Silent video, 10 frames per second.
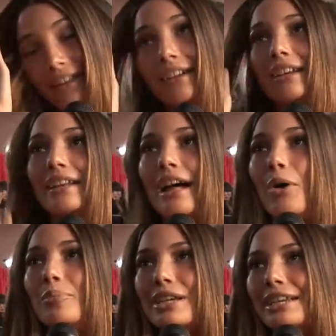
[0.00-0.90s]
that can
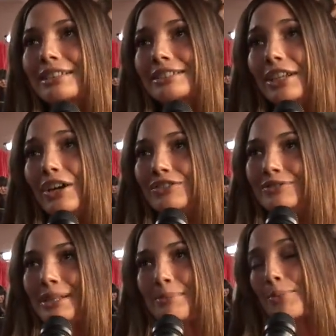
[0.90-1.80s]
help me, you know,
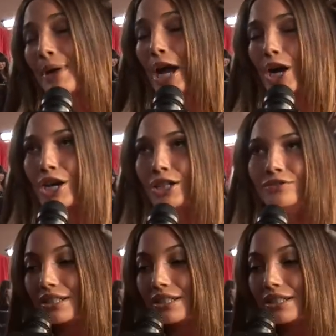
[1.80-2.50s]
prepare.